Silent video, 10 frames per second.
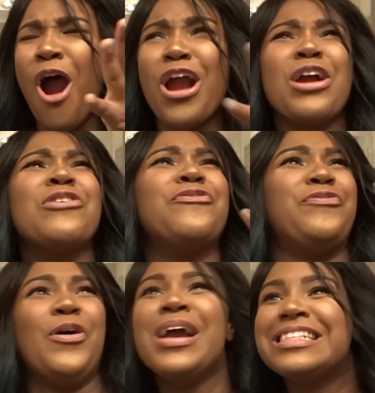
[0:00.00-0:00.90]

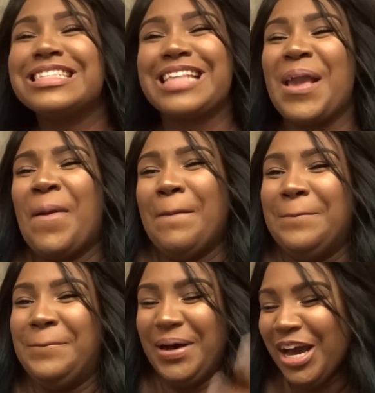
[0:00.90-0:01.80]
her voice is like
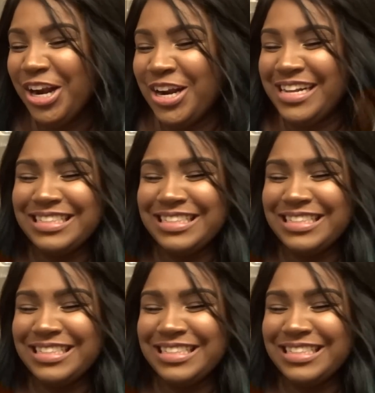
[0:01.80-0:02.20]
butter.